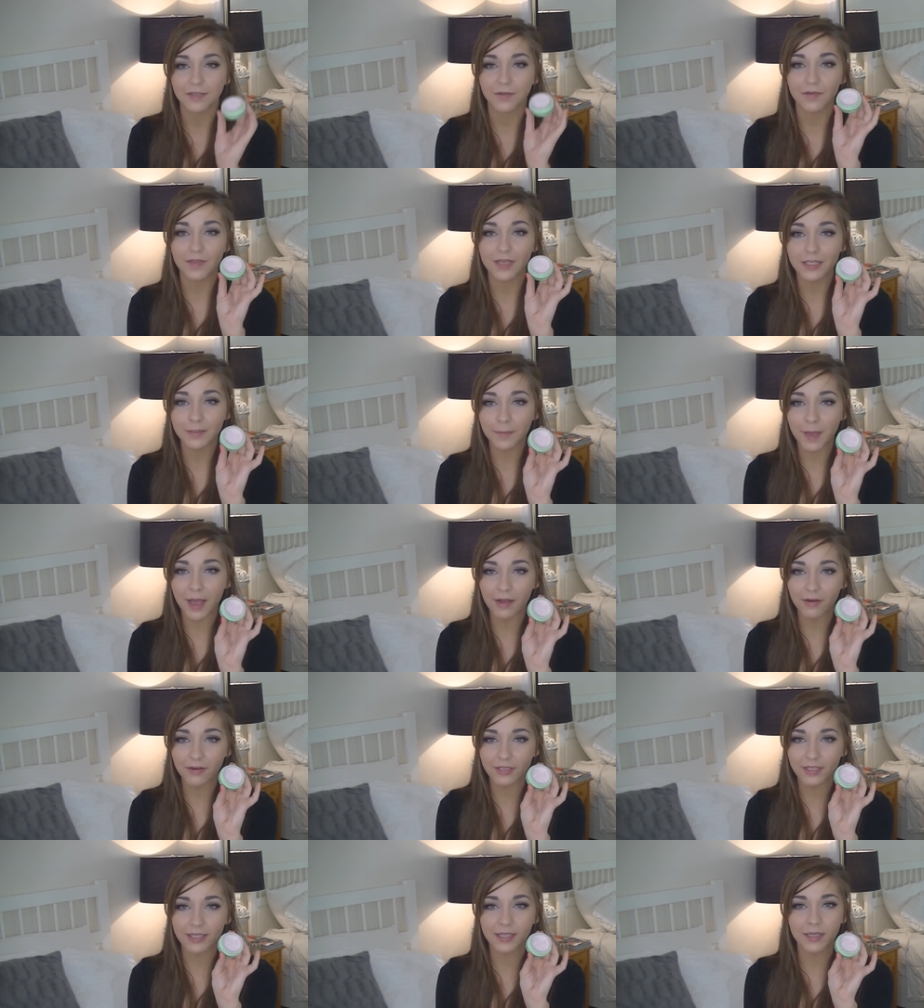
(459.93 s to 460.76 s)
So this
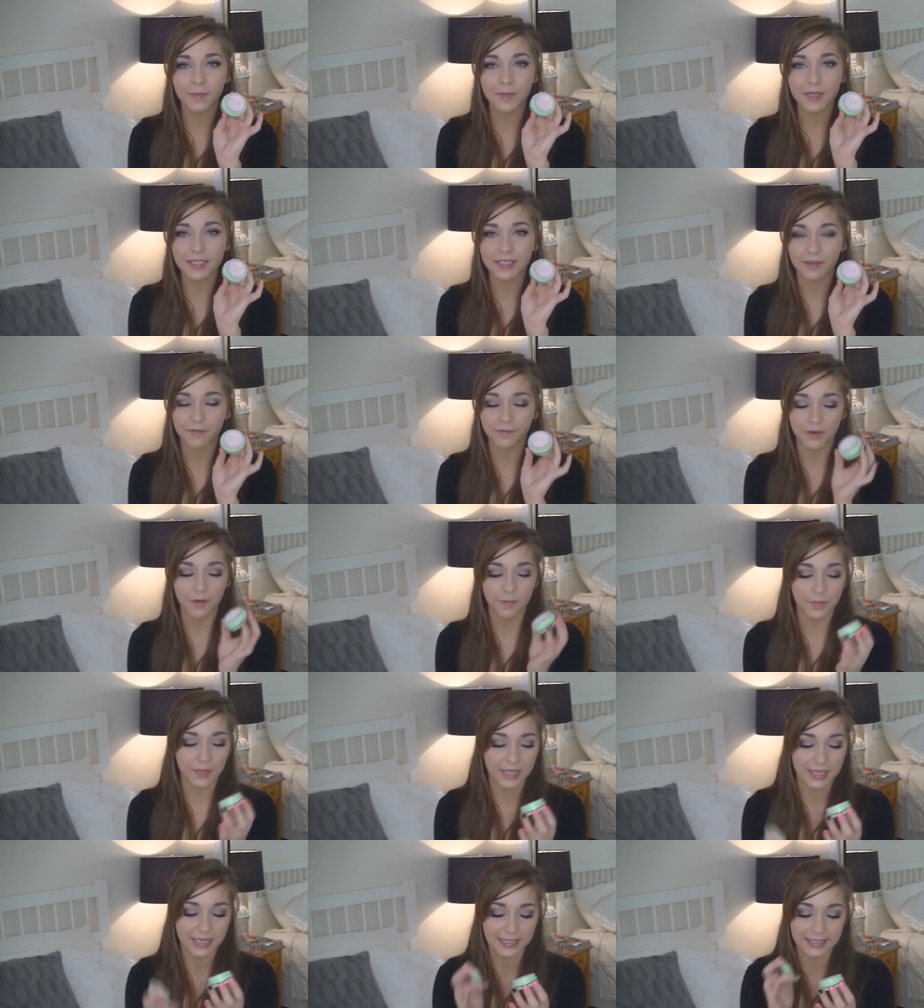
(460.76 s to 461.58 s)
powder is a little bit
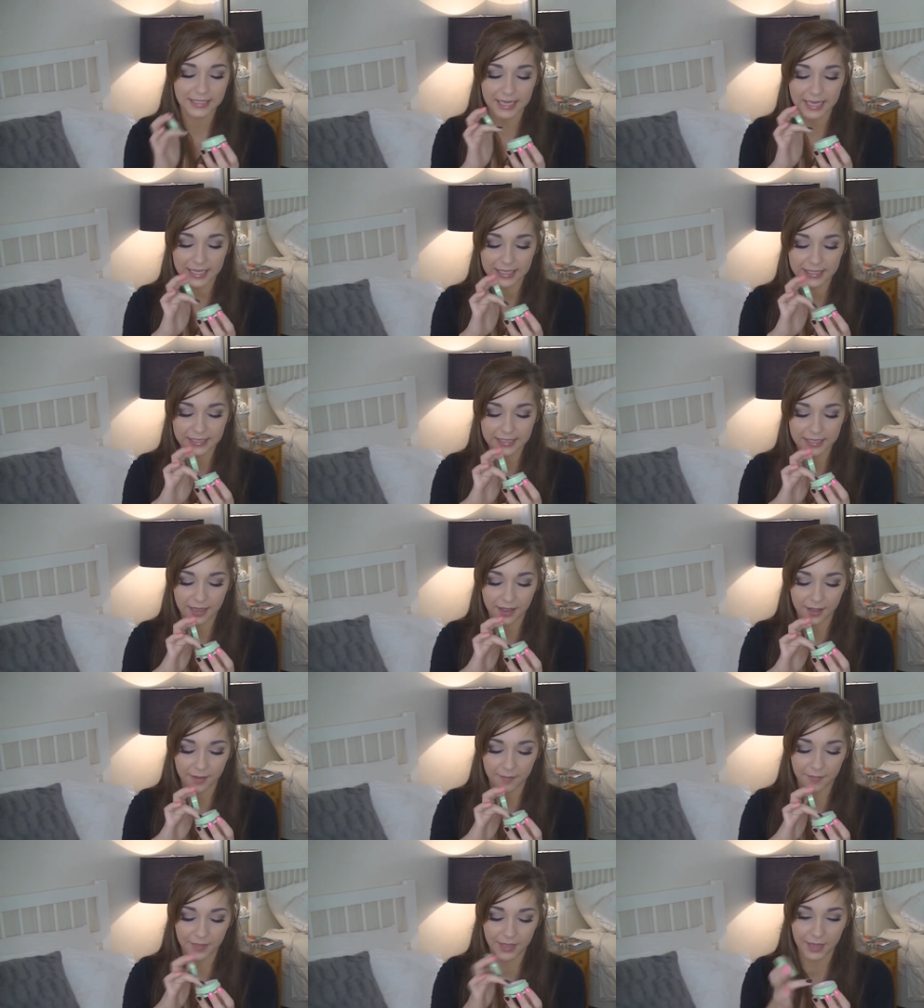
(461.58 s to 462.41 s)
different because it's
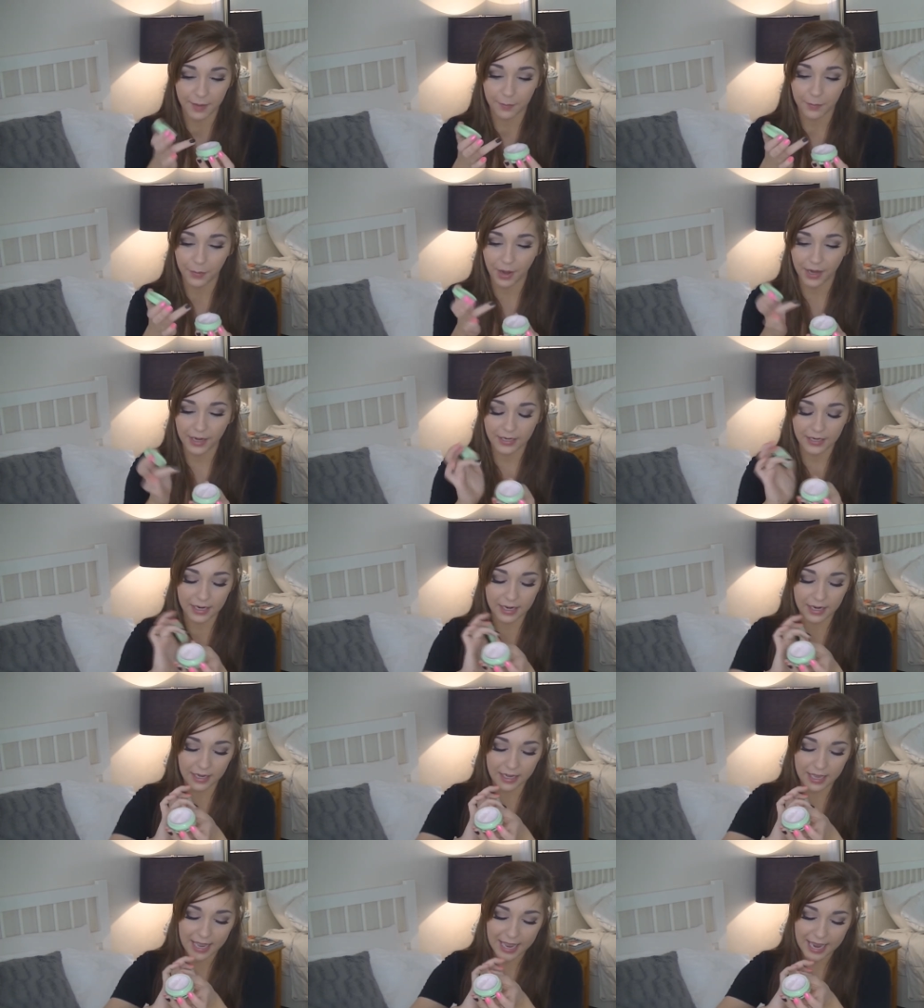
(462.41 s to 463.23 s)
like a
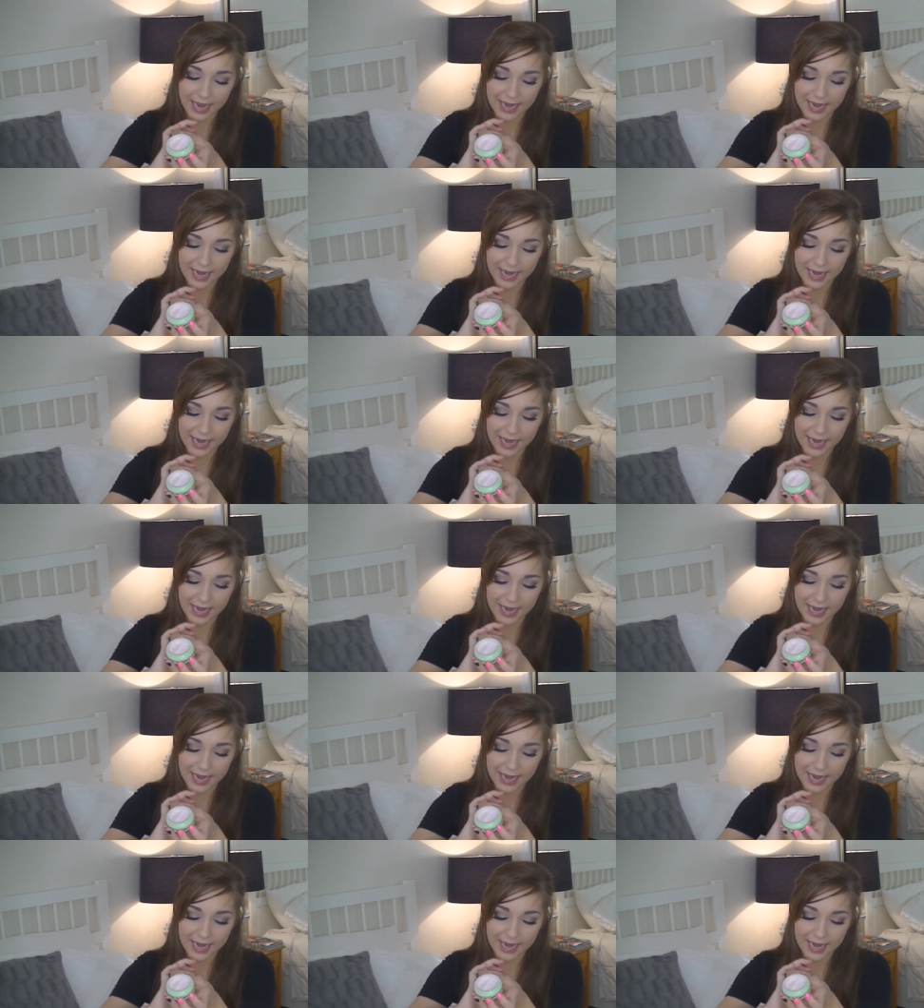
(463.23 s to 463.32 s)
brightening.